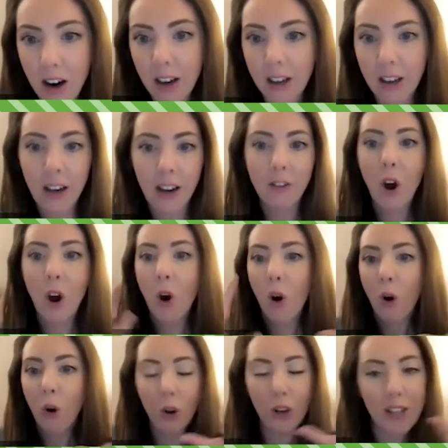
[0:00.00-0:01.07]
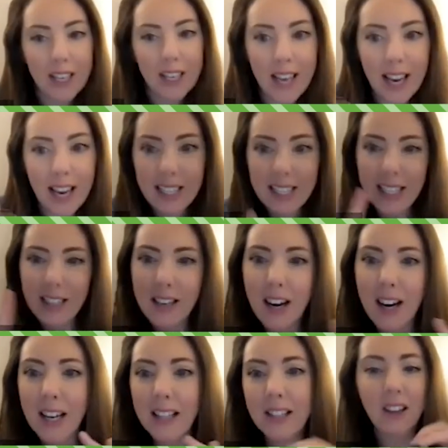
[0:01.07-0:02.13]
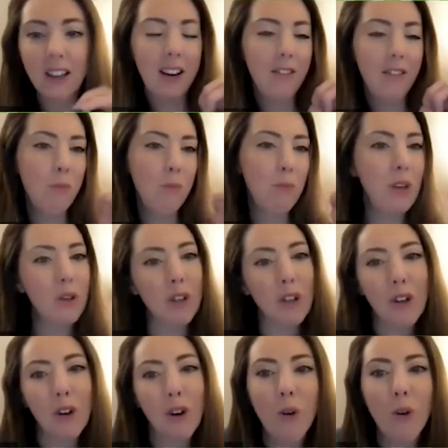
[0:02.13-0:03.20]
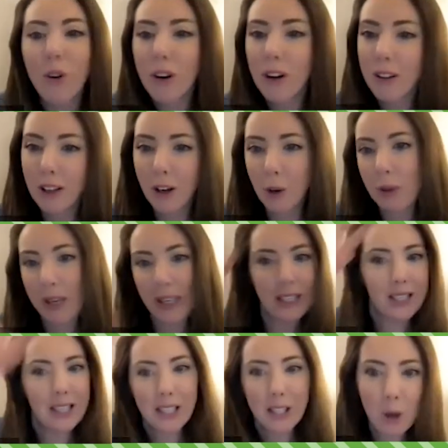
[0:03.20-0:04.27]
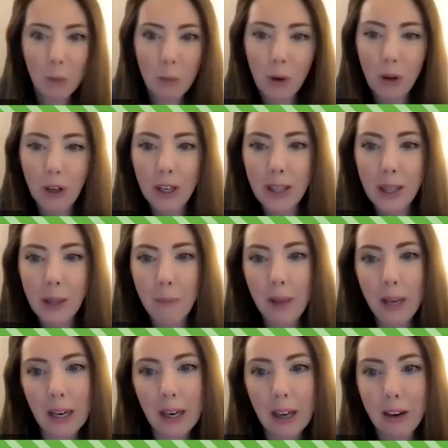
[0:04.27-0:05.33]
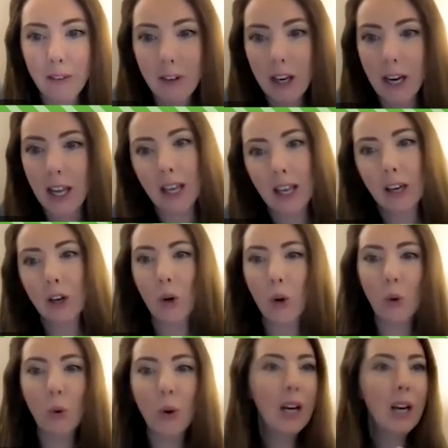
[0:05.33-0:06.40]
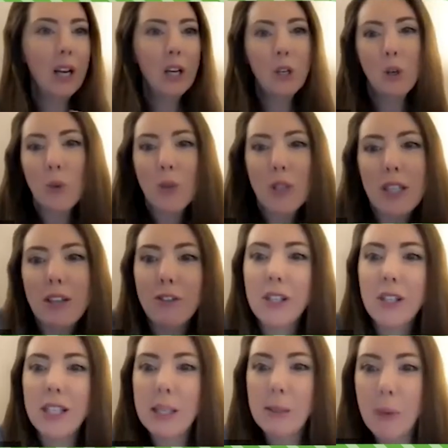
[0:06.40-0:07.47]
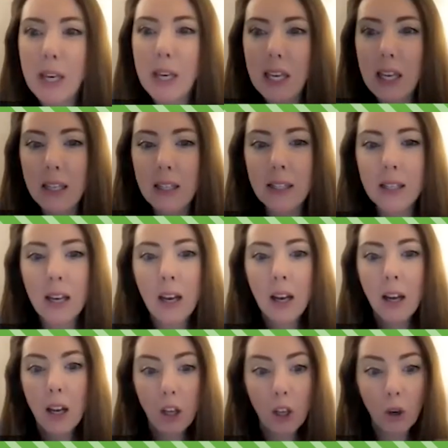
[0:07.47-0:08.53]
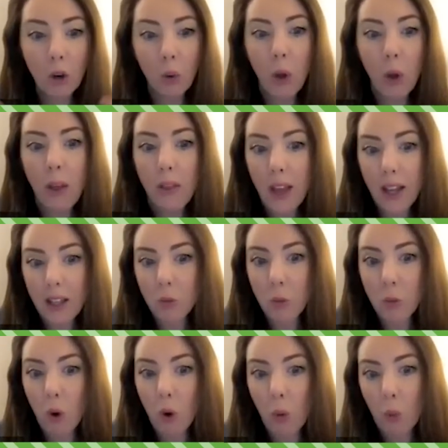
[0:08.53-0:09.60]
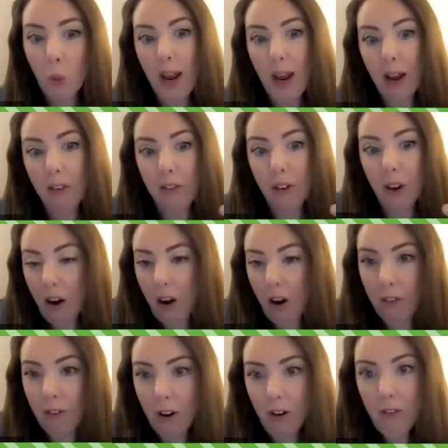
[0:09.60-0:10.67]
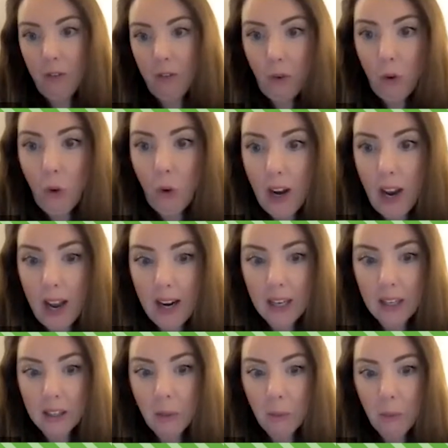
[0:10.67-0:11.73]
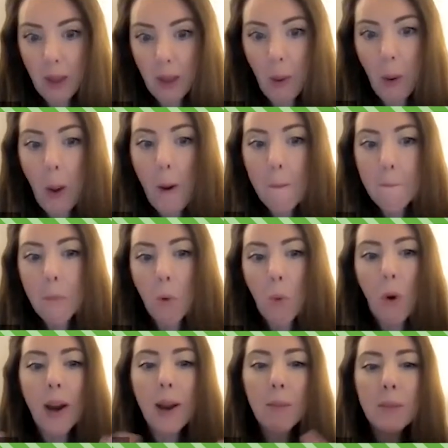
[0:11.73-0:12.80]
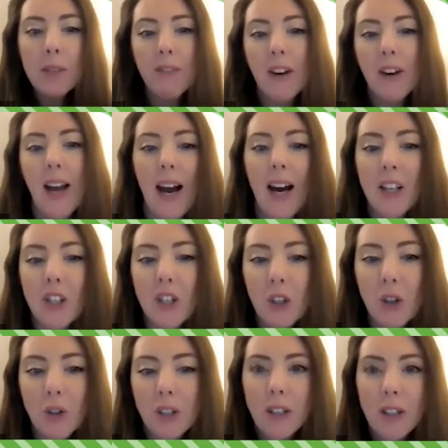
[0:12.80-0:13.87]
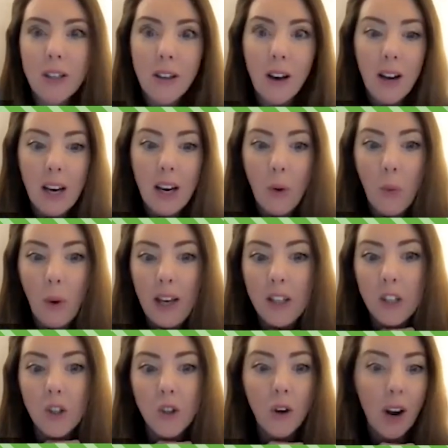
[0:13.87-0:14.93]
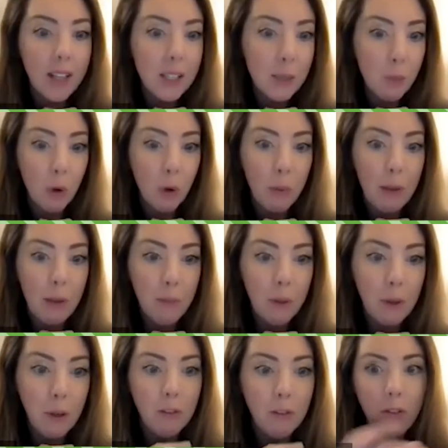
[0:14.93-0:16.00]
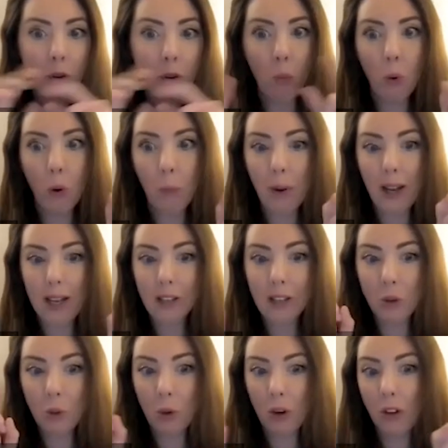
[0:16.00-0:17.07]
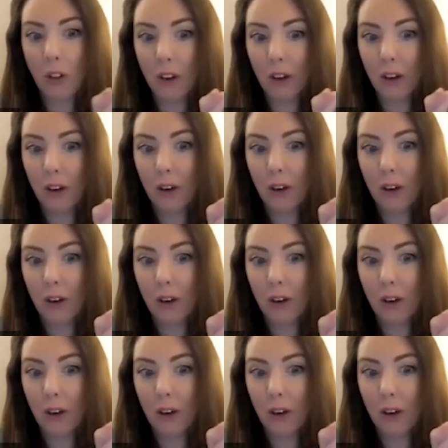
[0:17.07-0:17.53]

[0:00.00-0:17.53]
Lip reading: It could have all of these LED lights, could have a musical horn. There could be a disco ball in the middle of it. It can go loads of different speeds. You know, that's one way of creating something. But what happens if I asked you to design a way to transport people from one place to another?